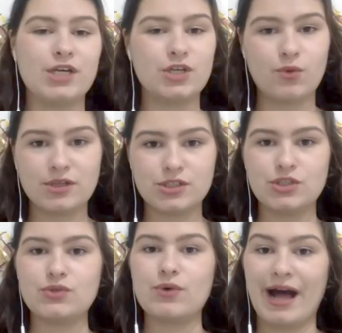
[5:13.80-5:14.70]
you want to
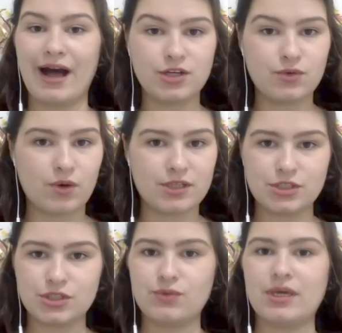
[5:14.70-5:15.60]
do, how you want to
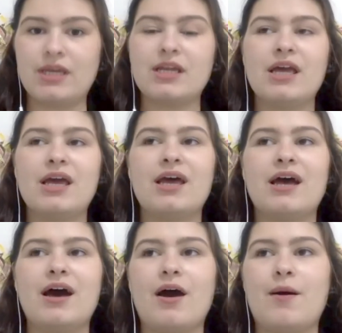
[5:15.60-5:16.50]
do it.
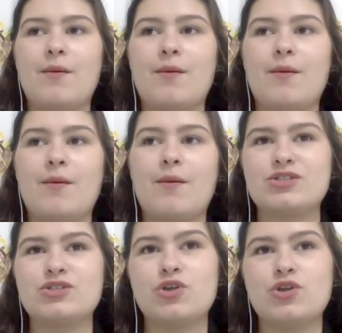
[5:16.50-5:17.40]
And
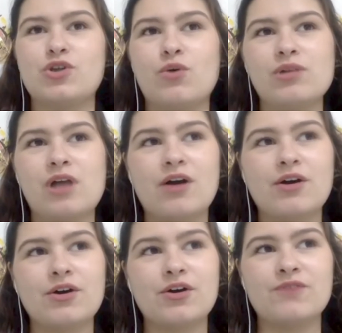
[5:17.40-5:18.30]
it's no
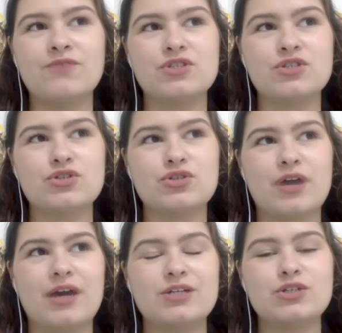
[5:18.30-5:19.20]
longer of just
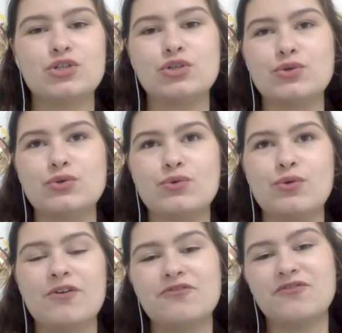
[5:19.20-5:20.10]
trying to
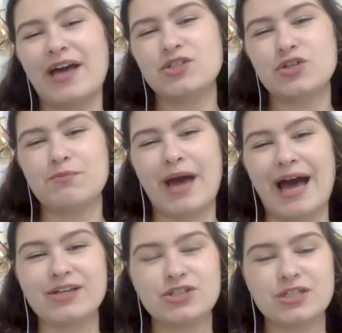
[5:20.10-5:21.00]
find your
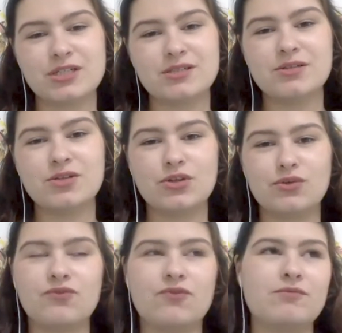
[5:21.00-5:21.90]
passion through